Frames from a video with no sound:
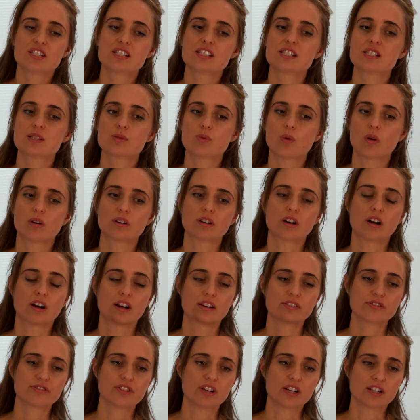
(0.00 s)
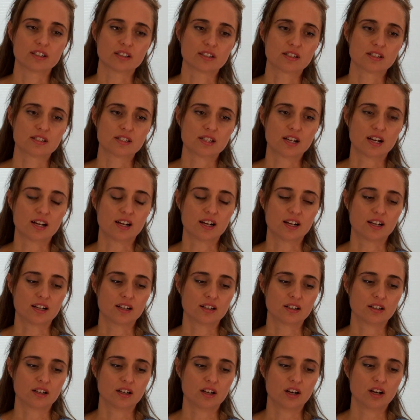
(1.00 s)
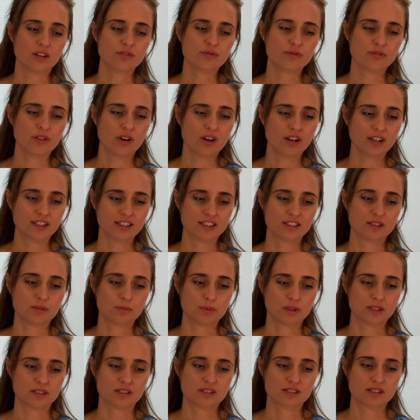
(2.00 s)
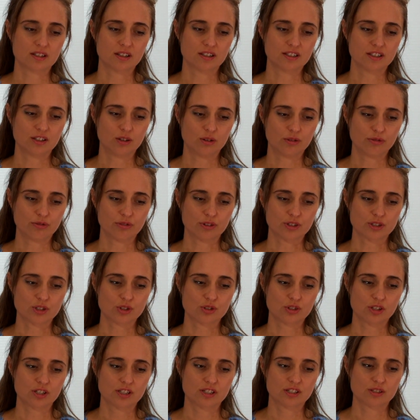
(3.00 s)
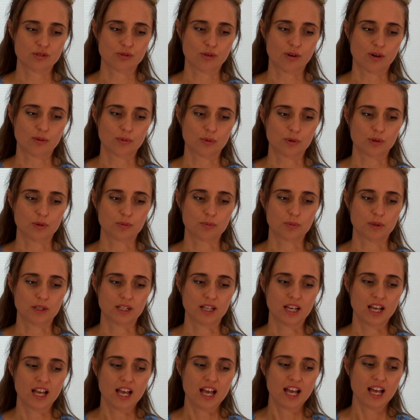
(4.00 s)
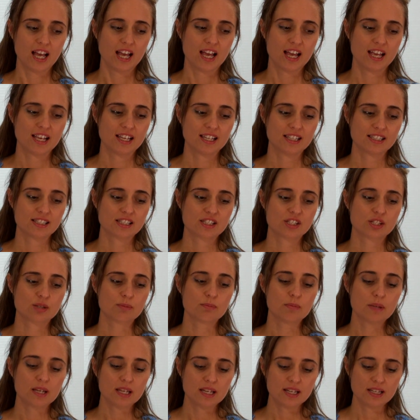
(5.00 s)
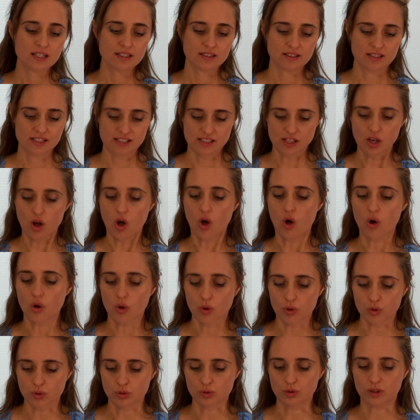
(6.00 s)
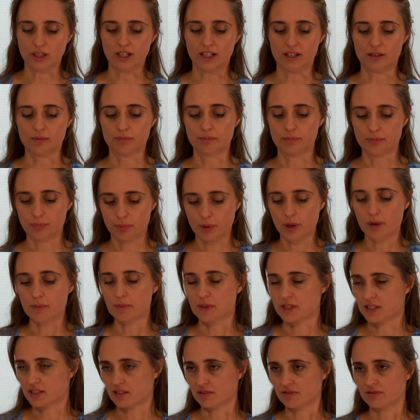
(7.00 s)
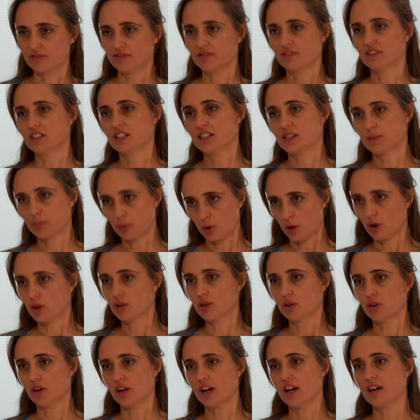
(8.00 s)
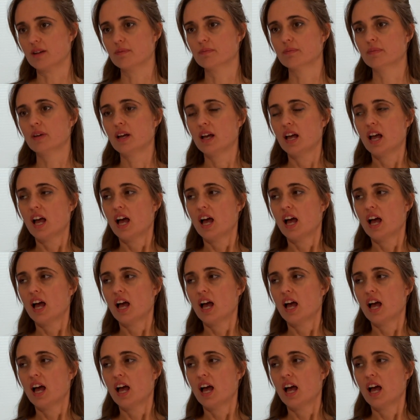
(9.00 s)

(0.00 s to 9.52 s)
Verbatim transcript: this is what I found. Uh, I find it a bit, I don't know if frustrating is the right word, but it, to me, this whole um, premise of this program